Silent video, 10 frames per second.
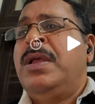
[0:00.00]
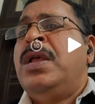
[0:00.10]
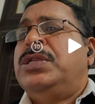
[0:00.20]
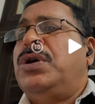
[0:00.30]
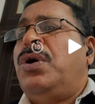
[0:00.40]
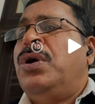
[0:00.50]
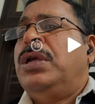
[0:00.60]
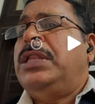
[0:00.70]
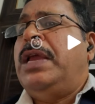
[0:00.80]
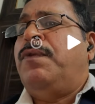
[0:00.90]
So
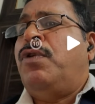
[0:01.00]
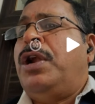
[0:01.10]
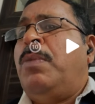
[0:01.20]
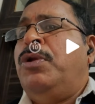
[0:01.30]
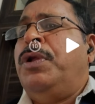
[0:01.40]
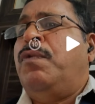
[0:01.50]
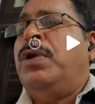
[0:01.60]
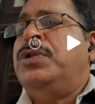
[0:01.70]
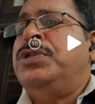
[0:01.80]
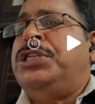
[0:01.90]
therefore W equal
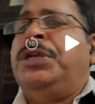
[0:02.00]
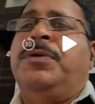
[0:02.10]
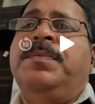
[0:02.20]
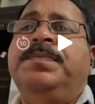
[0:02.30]
to 0.